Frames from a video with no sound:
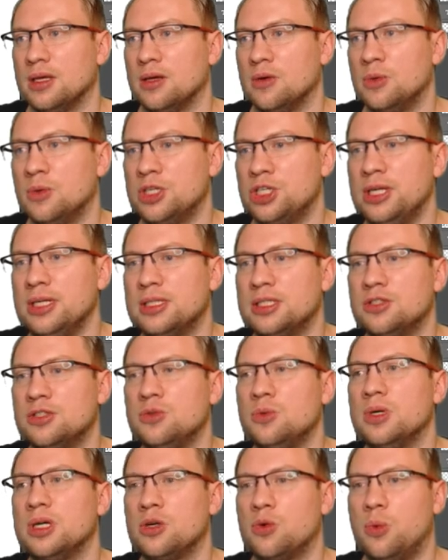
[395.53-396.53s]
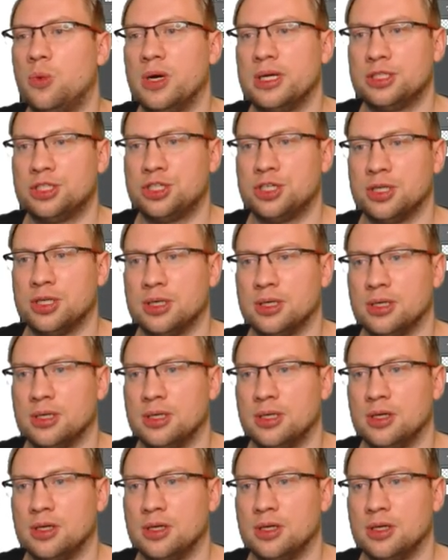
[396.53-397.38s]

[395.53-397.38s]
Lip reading: Which leads to a question.